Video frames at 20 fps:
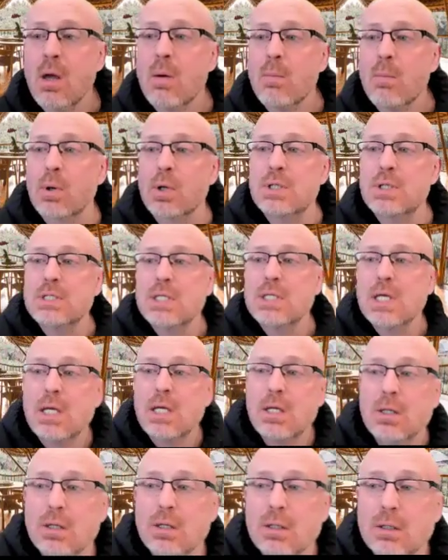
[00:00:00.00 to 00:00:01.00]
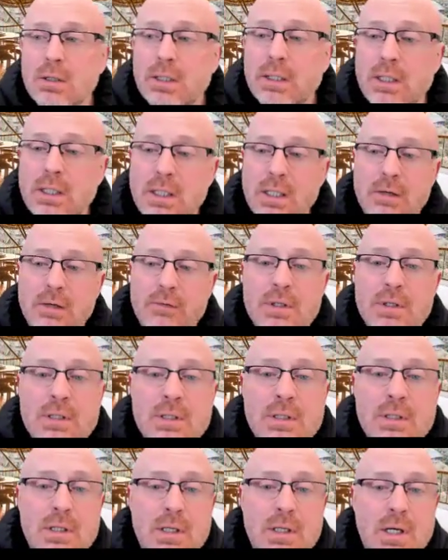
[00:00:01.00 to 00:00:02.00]
particularly
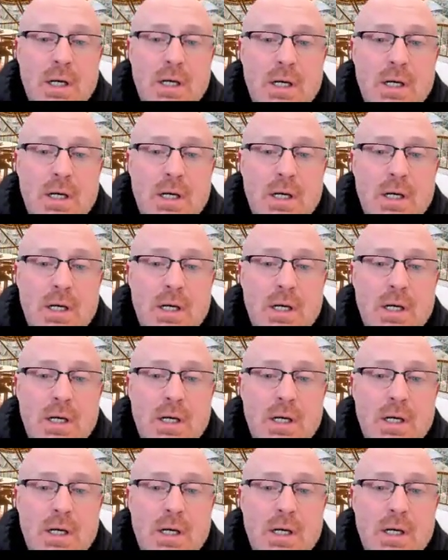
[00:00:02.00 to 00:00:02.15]
given